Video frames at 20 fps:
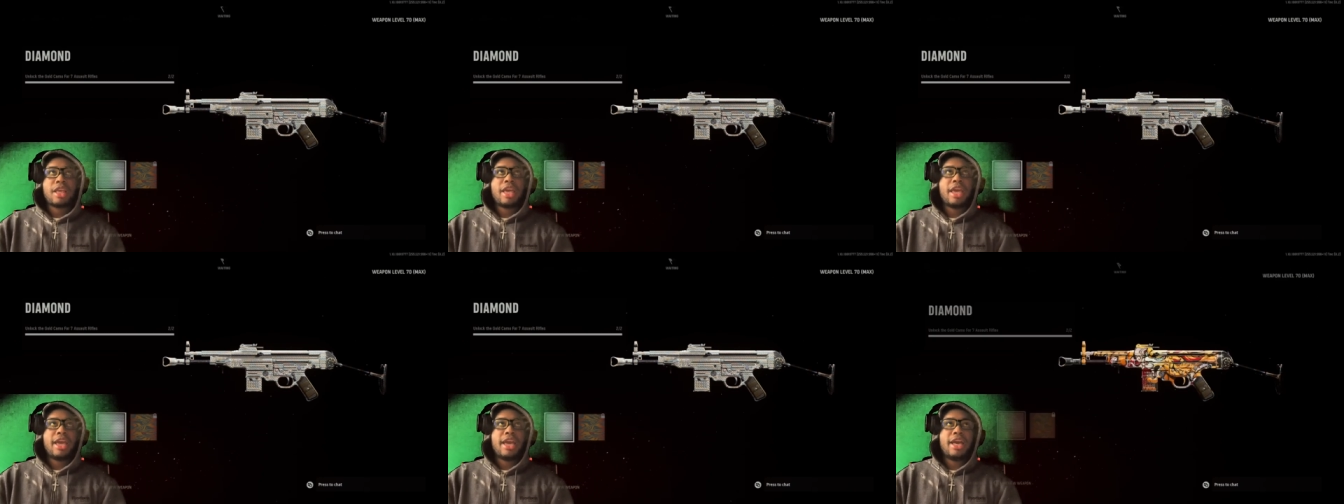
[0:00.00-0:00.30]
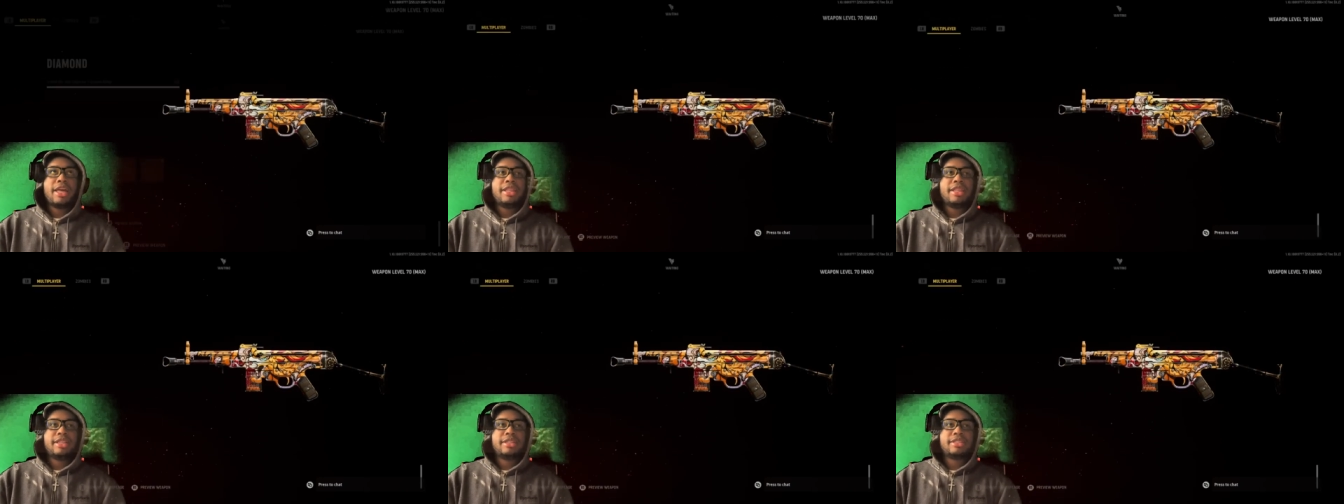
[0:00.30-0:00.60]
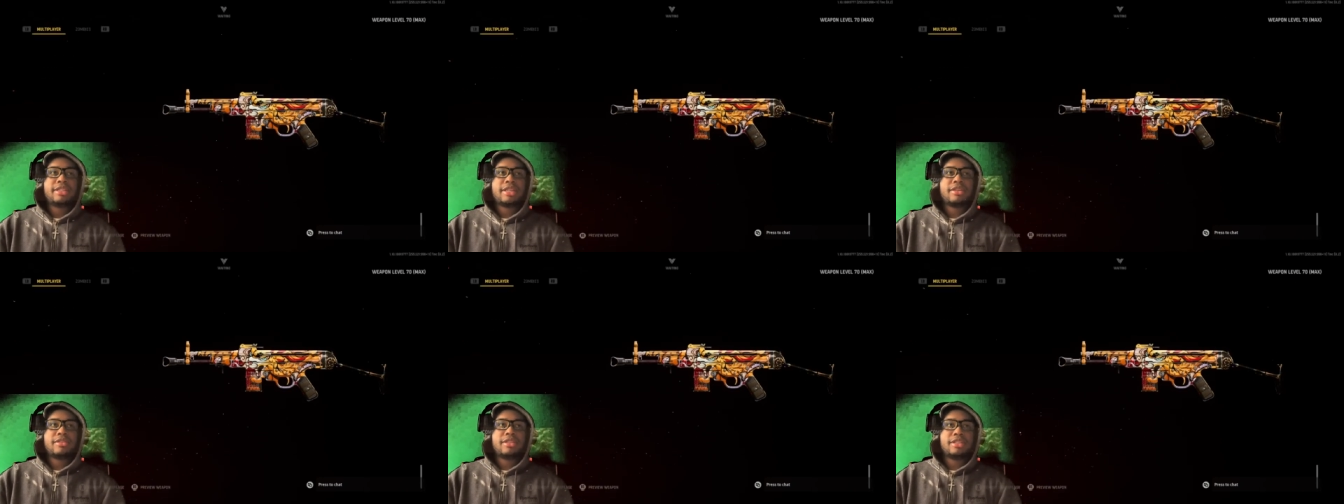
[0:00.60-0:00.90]
and let's
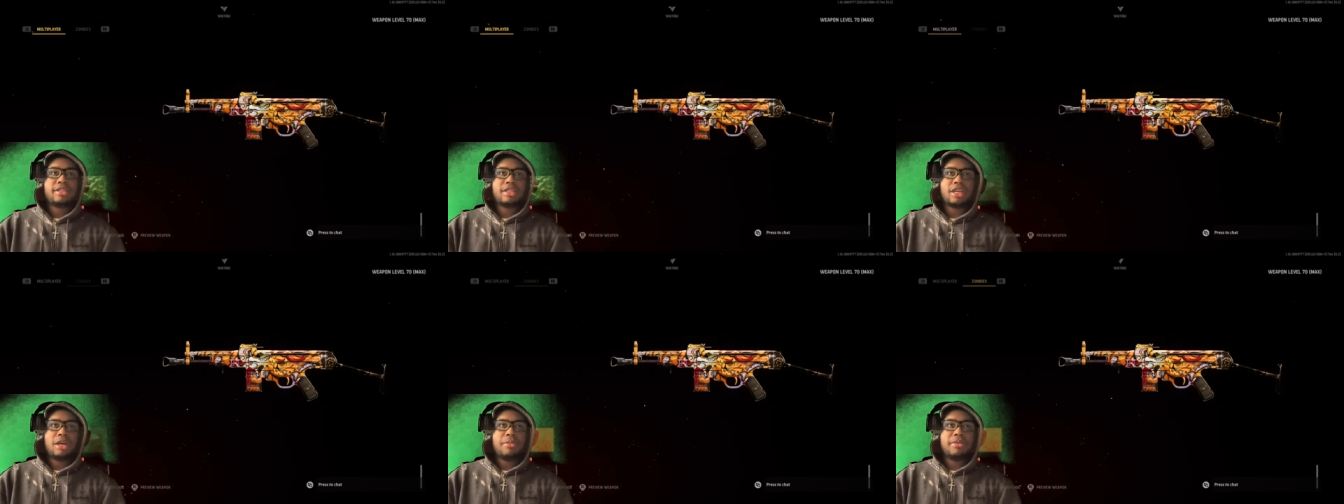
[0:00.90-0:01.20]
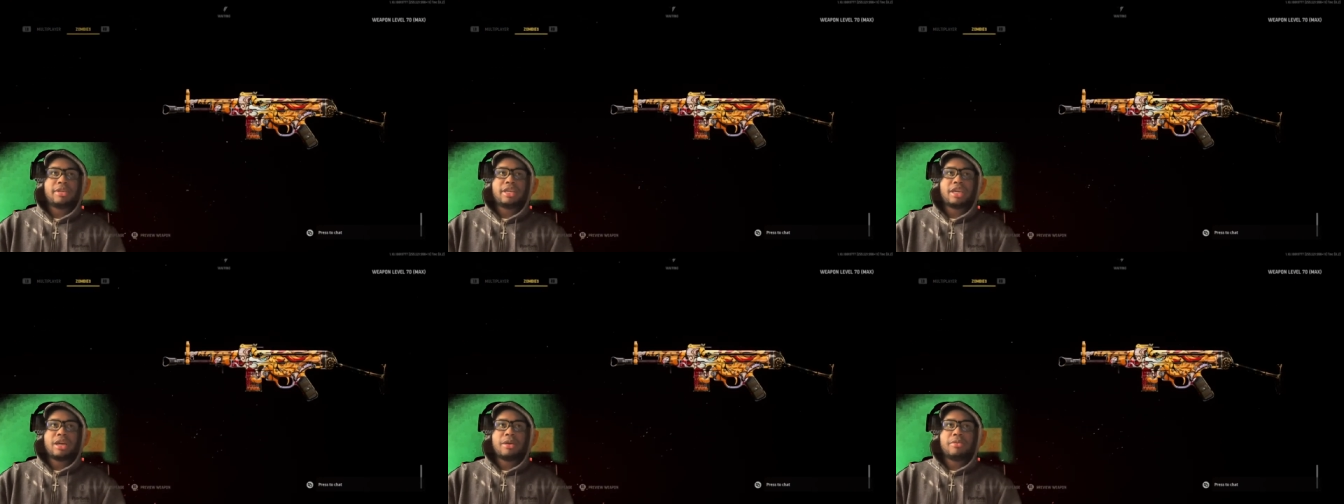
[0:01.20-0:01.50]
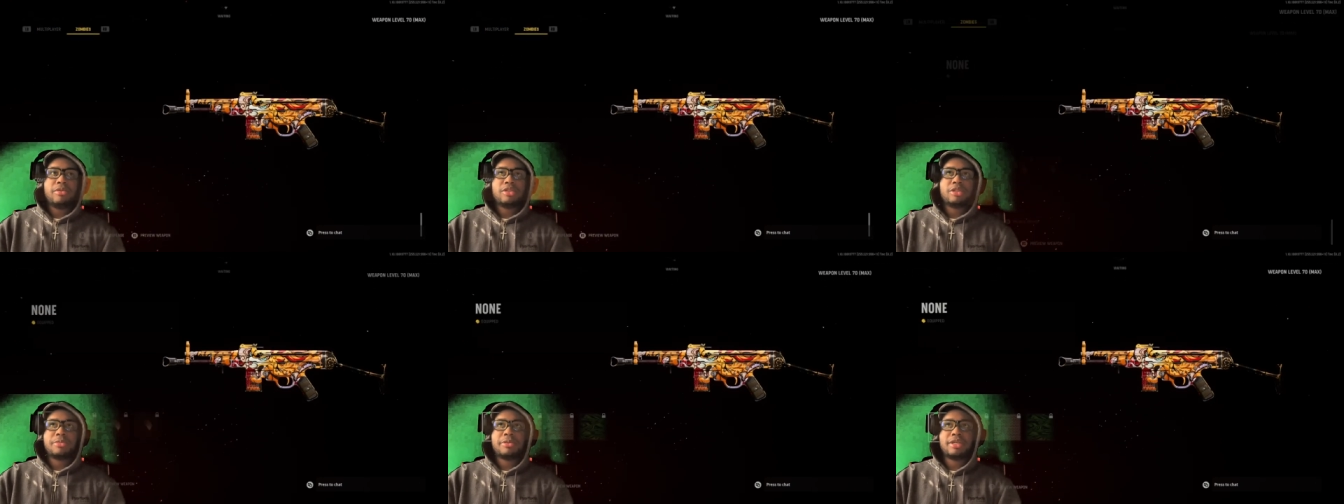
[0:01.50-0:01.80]
check out the zombie
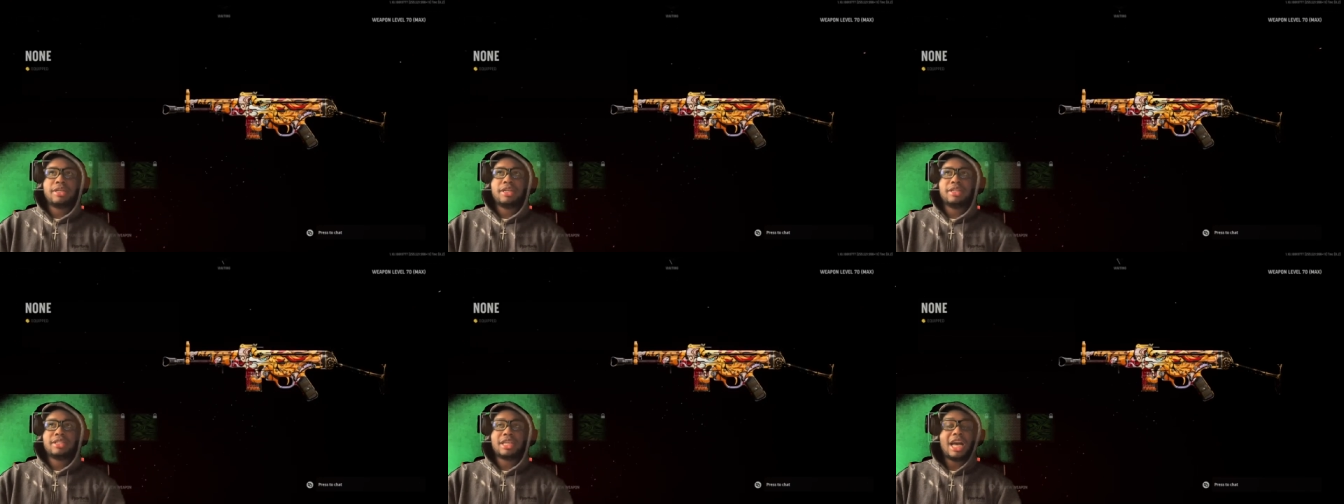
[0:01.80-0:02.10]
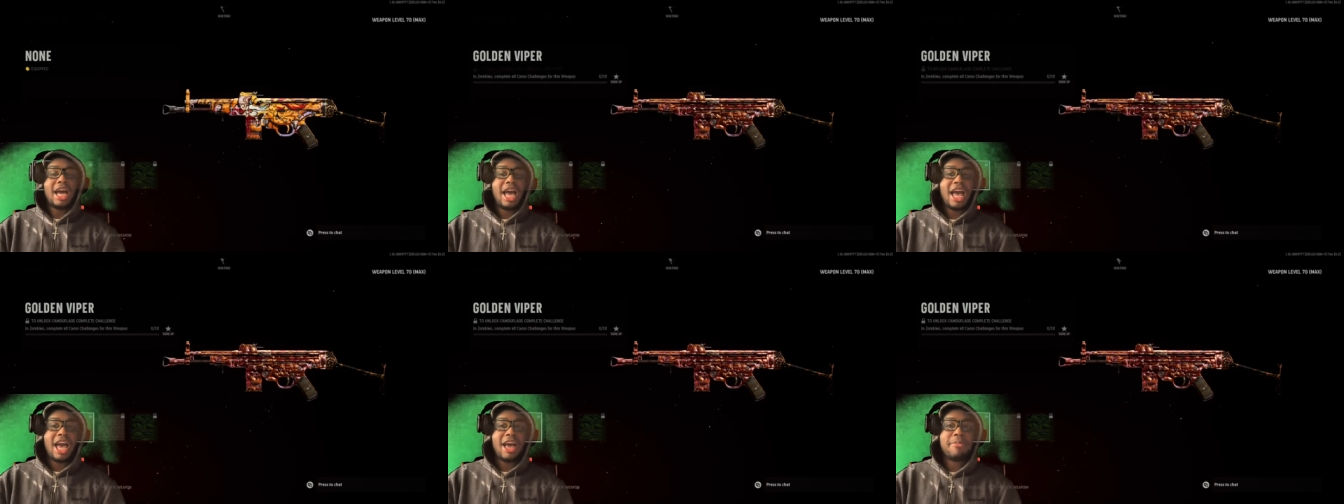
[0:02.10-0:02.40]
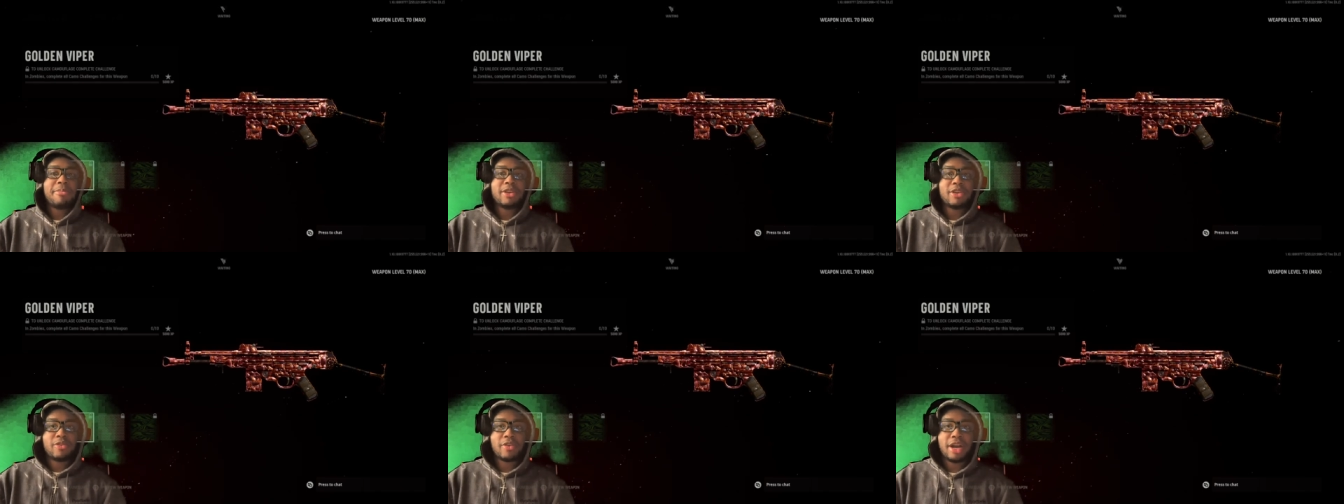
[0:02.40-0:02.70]
camos because I have
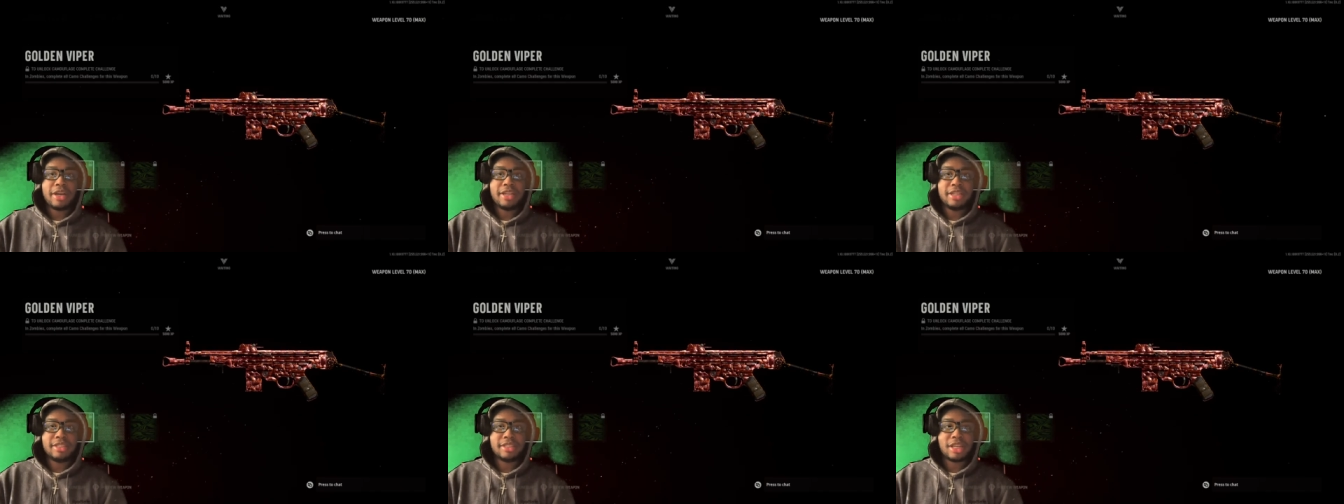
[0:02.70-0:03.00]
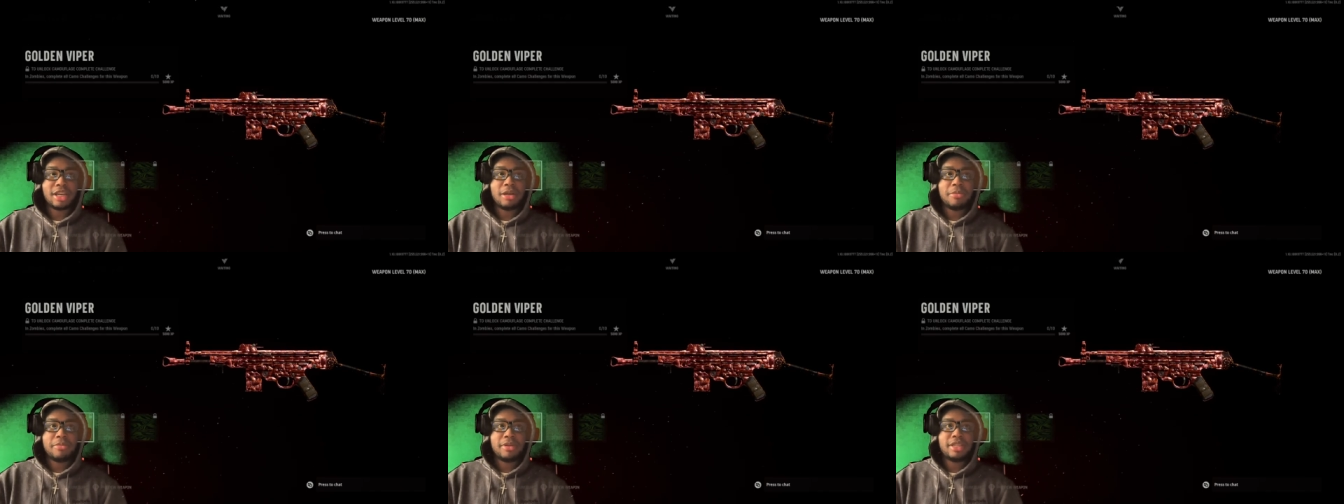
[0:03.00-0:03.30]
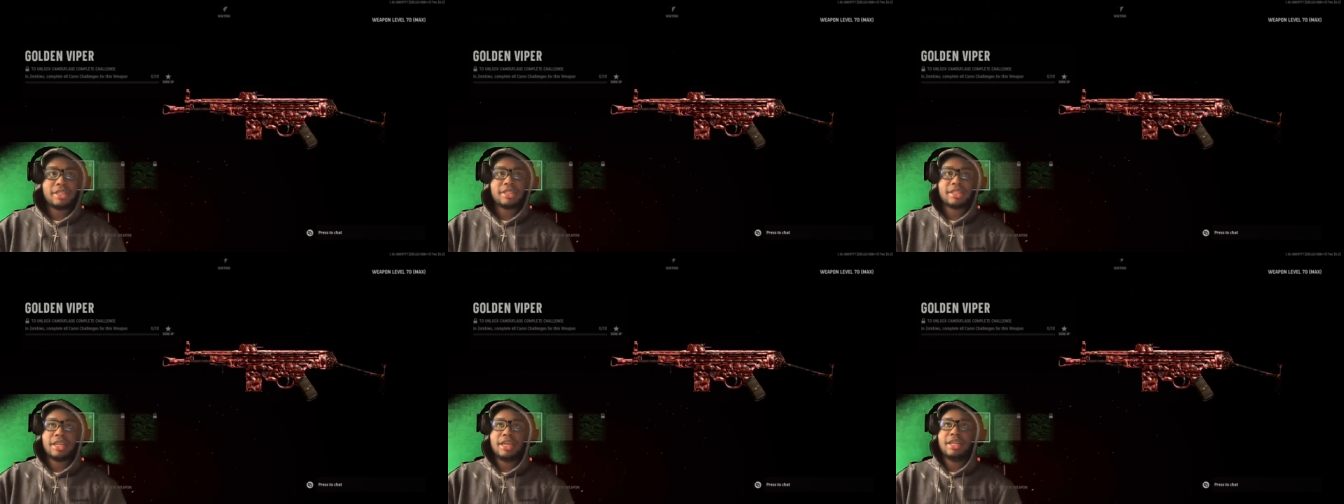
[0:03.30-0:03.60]
been grinding
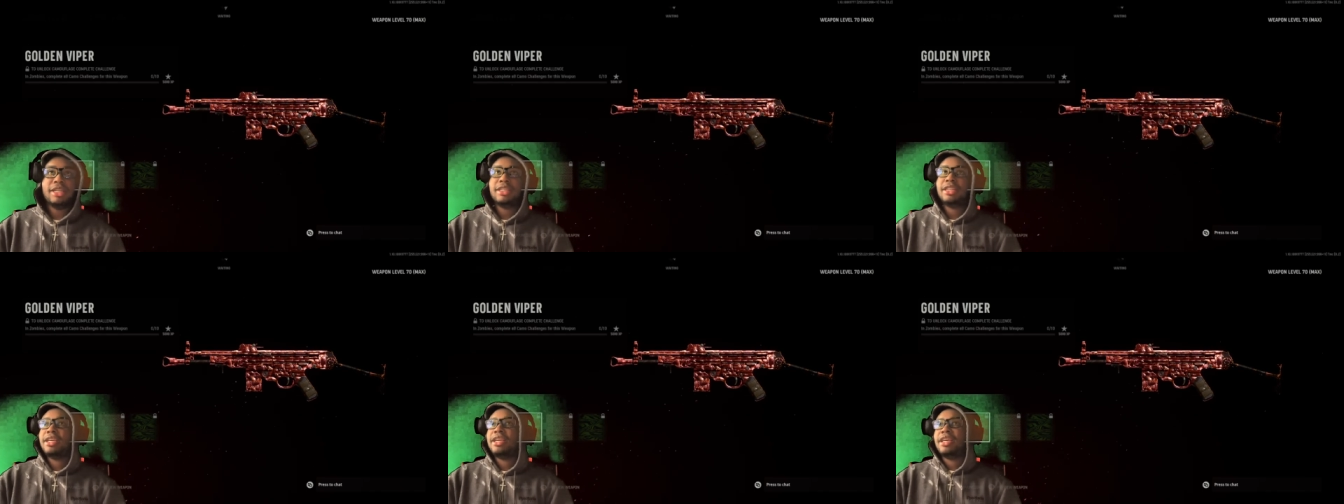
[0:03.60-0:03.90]
zombies and